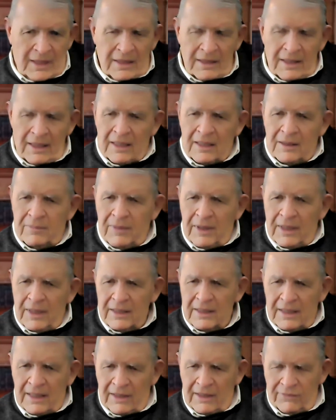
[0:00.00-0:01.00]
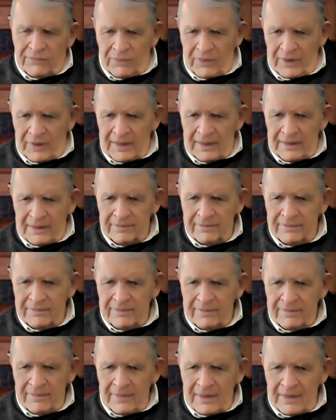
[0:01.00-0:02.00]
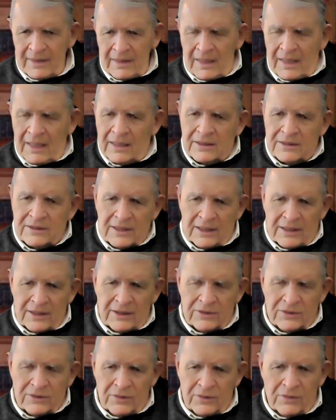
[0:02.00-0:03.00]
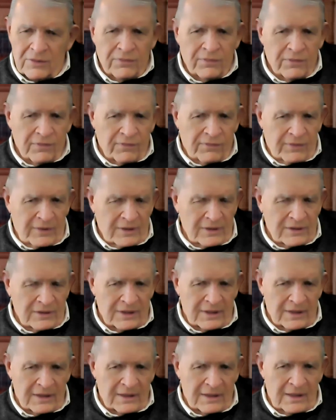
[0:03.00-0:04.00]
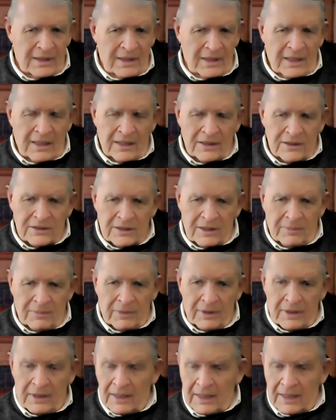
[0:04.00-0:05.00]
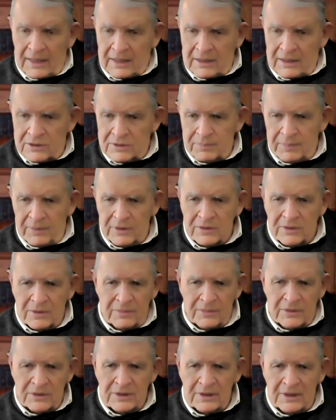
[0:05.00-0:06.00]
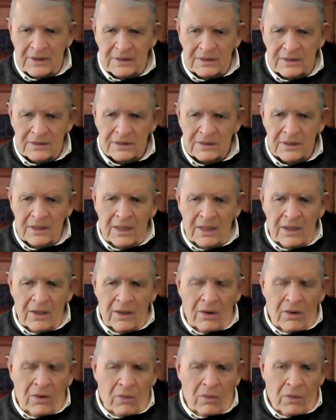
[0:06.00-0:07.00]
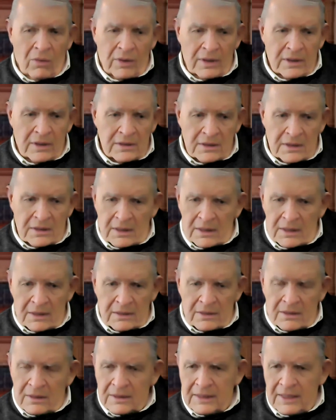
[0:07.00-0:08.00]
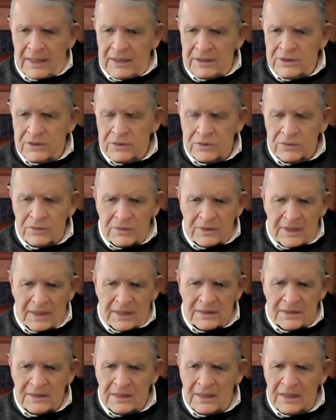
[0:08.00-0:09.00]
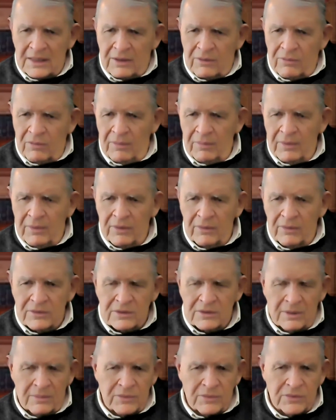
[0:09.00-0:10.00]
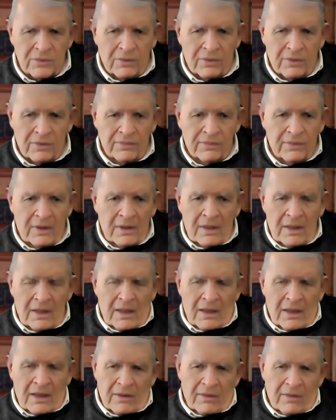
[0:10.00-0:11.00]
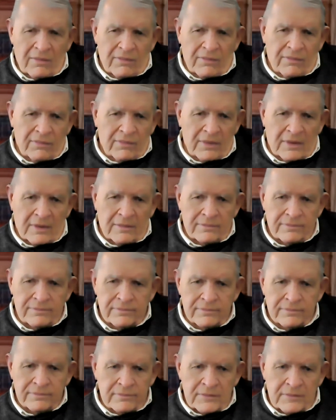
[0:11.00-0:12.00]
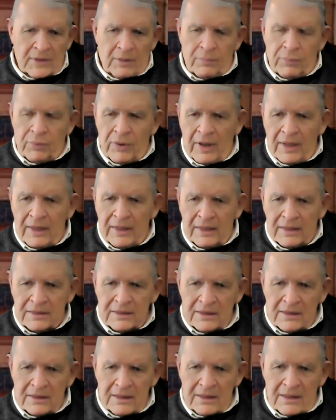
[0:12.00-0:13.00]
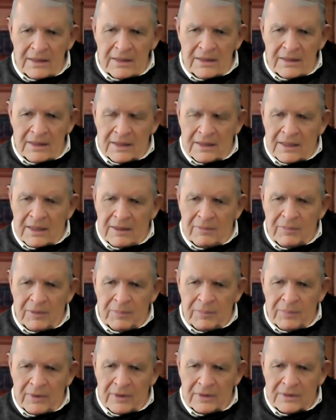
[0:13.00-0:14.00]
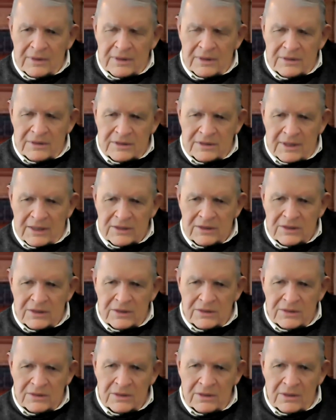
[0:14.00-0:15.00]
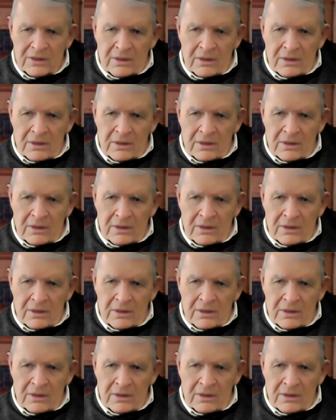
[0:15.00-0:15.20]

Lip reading: They can make it halfway and send it to you for finishing assembly, like in special machines or in gauges or testing equipment or some sort of product that can be built in sections